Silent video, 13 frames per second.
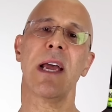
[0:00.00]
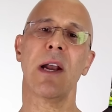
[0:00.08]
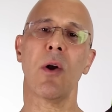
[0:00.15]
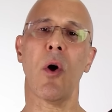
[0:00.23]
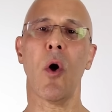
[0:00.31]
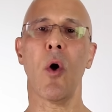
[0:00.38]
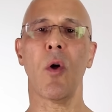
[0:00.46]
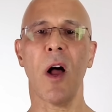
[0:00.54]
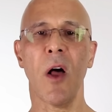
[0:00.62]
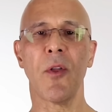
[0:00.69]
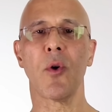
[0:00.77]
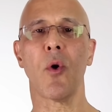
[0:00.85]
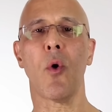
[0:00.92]
and all
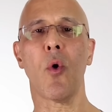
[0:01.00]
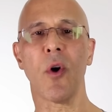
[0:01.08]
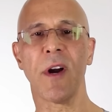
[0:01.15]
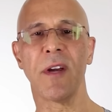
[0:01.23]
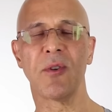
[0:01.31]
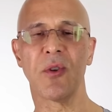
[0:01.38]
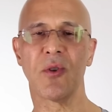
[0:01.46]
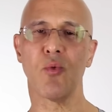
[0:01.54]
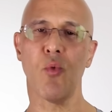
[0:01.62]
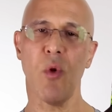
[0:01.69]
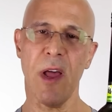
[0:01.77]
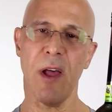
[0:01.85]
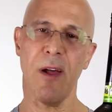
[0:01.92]
other organs as
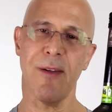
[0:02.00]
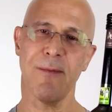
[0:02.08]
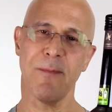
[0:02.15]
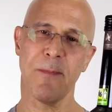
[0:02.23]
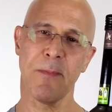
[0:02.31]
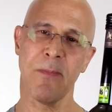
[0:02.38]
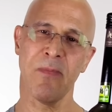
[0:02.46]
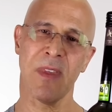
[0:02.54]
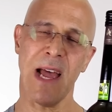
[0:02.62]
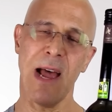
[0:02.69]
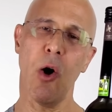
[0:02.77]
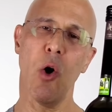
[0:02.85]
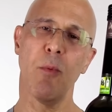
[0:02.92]
well.
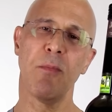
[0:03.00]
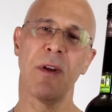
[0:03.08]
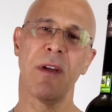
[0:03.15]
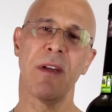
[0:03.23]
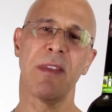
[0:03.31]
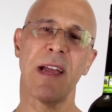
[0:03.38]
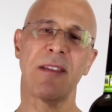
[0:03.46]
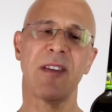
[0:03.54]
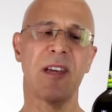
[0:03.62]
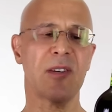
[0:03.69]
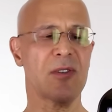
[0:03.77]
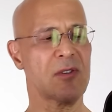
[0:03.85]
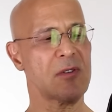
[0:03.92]
I hope that
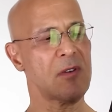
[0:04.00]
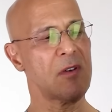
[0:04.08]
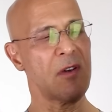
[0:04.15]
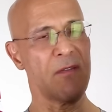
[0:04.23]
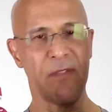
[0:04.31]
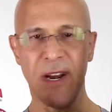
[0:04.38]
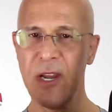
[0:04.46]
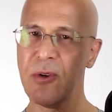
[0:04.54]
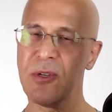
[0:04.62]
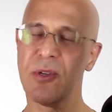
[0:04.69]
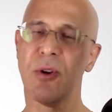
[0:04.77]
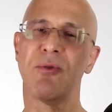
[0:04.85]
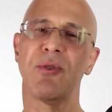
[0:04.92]
this video
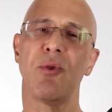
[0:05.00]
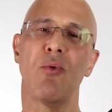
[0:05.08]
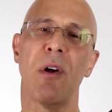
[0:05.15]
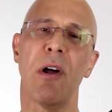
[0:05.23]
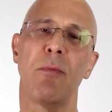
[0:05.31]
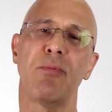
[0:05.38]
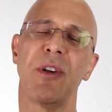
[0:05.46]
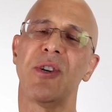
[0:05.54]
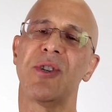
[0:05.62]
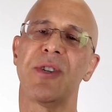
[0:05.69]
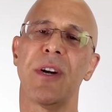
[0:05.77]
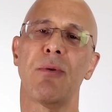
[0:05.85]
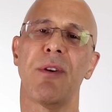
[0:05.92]
serves you well. Please
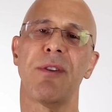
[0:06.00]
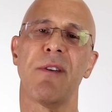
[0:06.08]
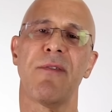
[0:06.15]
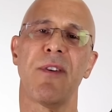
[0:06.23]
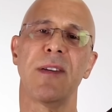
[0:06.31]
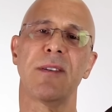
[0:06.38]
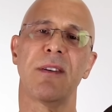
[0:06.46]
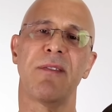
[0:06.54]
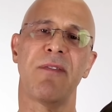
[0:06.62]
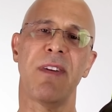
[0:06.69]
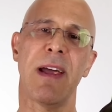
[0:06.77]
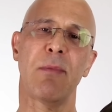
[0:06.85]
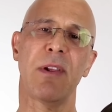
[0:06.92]
share it with your friends and
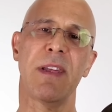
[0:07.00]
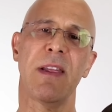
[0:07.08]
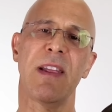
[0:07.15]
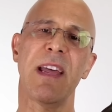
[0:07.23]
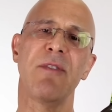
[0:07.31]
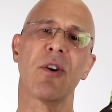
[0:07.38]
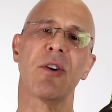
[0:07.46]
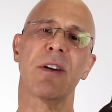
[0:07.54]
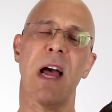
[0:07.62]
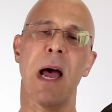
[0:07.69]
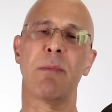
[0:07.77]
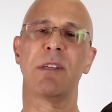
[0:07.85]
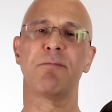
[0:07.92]
family. Leave your
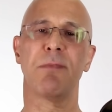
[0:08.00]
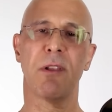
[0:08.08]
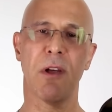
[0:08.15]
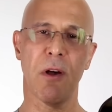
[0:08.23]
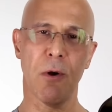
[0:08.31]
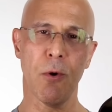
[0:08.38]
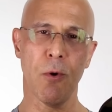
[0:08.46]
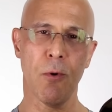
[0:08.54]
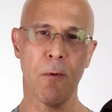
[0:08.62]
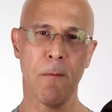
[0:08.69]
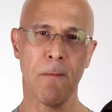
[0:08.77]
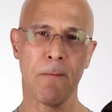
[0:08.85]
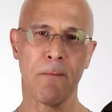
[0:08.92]
comments
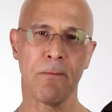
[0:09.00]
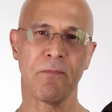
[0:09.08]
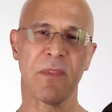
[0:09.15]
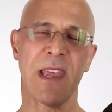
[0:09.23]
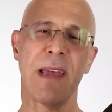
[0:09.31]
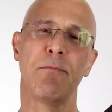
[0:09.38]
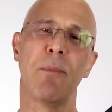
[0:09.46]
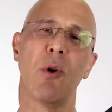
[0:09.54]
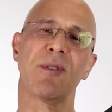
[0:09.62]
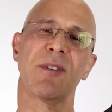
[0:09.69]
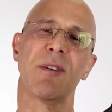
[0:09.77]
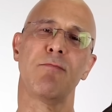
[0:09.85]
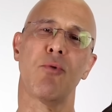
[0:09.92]
below. And
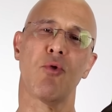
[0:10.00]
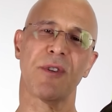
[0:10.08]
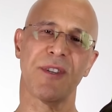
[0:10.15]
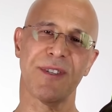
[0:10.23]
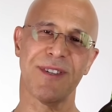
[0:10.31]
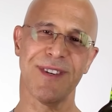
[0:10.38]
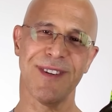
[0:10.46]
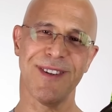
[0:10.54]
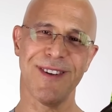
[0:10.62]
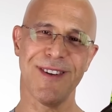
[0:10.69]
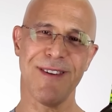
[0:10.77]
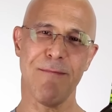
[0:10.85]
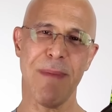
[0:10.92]
most important,
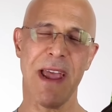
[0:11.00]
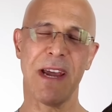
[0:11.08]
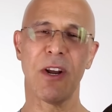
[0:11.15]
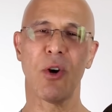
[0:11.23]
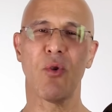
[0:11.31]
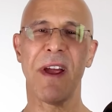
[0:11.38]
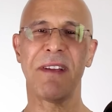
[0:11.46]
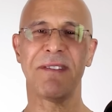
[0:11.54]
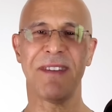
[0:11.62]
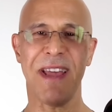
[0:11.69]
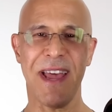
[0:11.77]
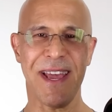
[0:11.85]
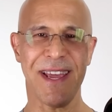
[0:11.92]
make it a great
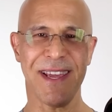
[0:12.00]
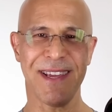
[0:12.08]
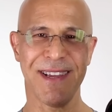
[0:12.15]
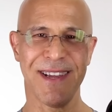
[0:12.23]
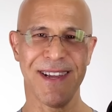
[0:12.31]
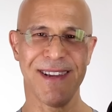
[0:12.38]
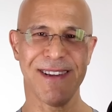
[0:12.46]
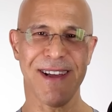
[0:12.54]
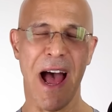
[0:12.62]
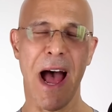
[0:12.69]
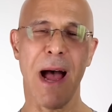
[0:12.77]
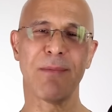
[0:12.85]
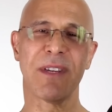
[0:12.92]
day.
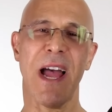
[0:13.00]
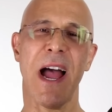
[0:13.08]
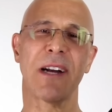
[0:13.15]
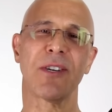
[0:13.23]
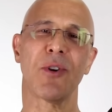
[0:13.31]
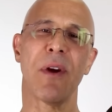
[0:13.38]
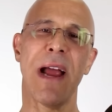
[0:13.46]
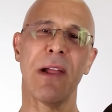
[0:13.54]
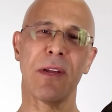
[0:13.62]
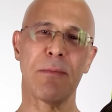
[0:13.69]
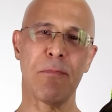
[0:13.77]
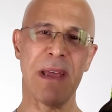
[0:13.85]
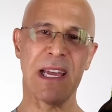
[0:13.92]
I'm Dr.
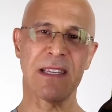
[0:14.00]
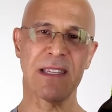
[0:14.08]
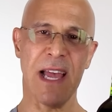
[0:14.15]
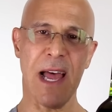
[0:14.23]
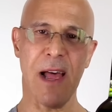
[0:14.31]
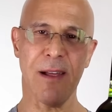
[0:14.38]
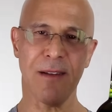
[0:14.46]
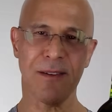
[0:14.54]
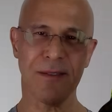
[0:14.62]
Alan Mandell.